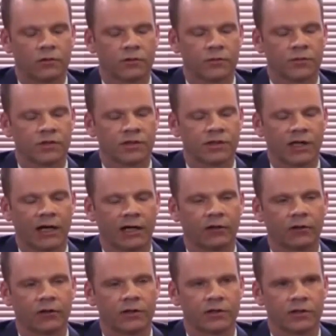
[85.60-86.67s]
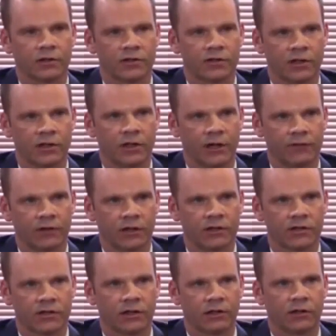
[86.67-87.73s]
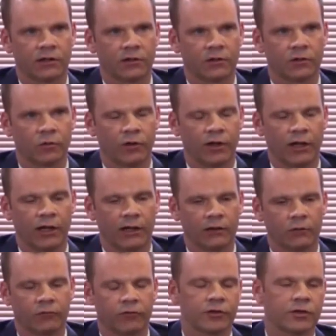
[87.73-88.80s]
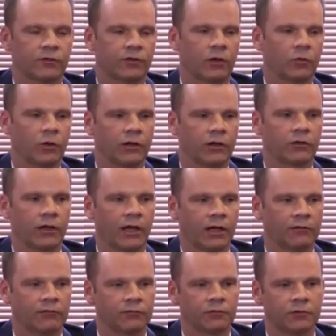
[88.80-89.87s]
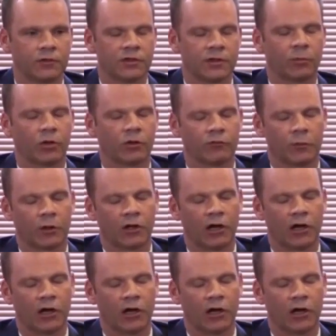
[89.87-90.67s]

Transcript: some societal concerns that you have to consider with that? Well, first of all, we don't have support from